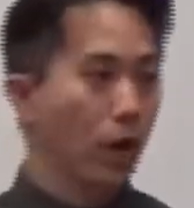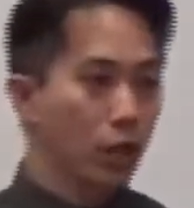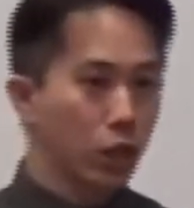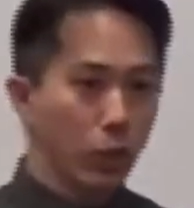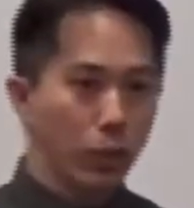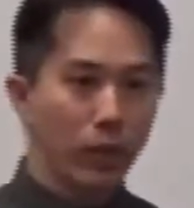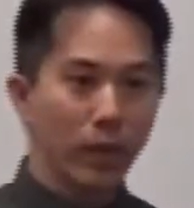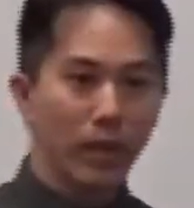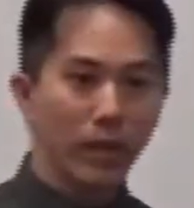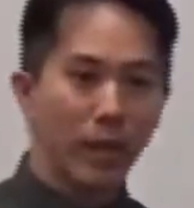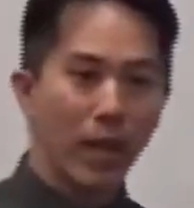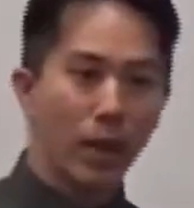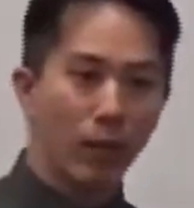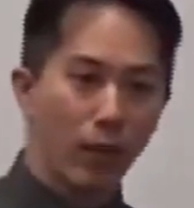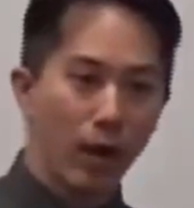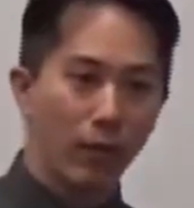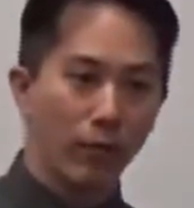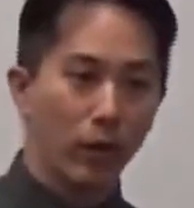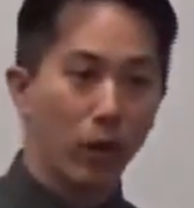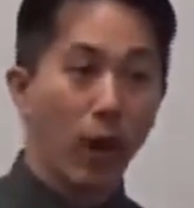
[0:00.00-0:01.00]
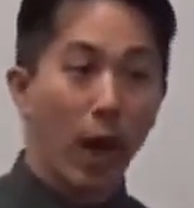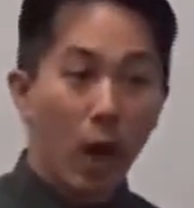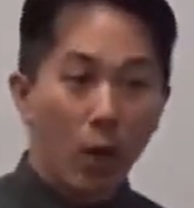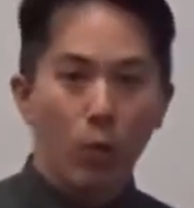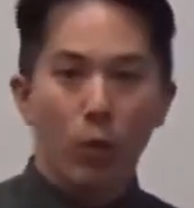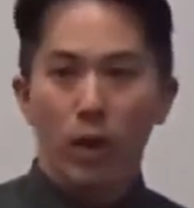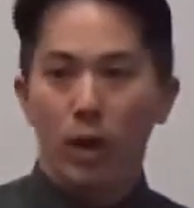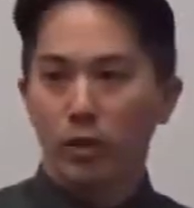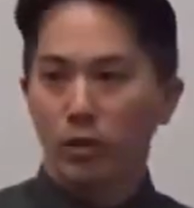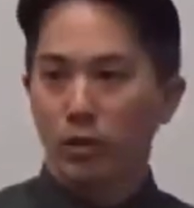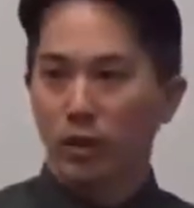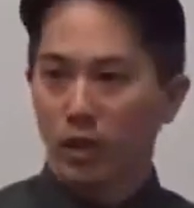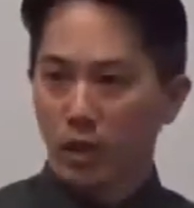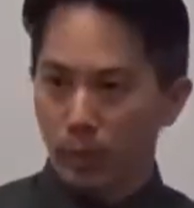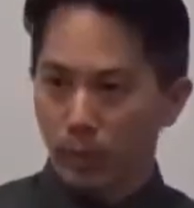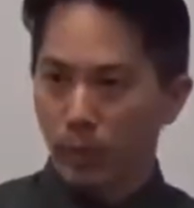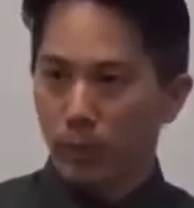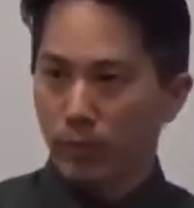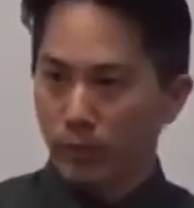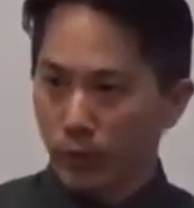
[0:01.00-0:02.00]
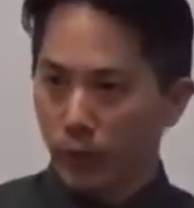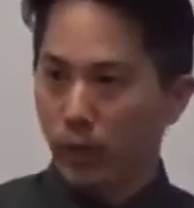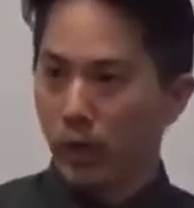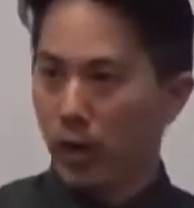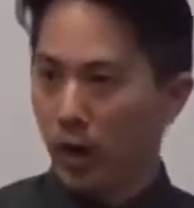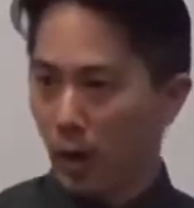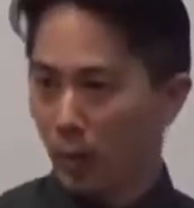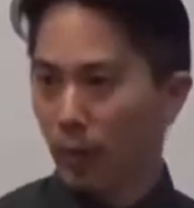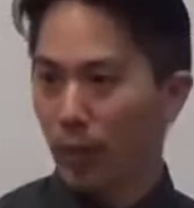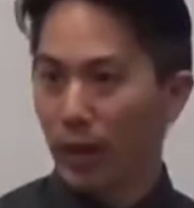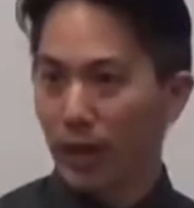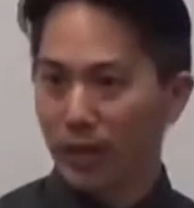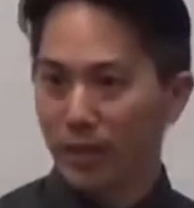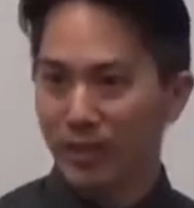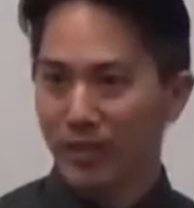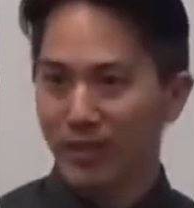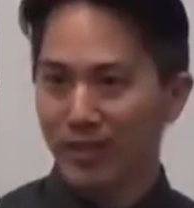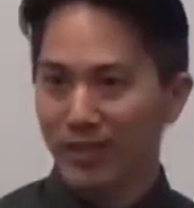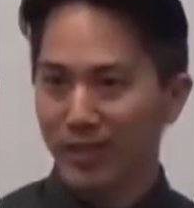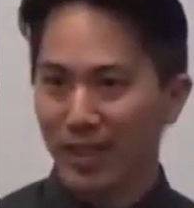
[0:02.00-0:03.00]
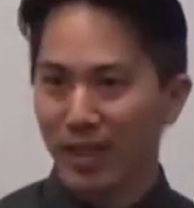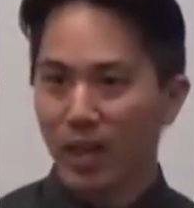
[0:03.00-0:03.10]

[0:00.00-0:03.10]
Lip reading: So we need that revenue, and we also need to put food on our plates.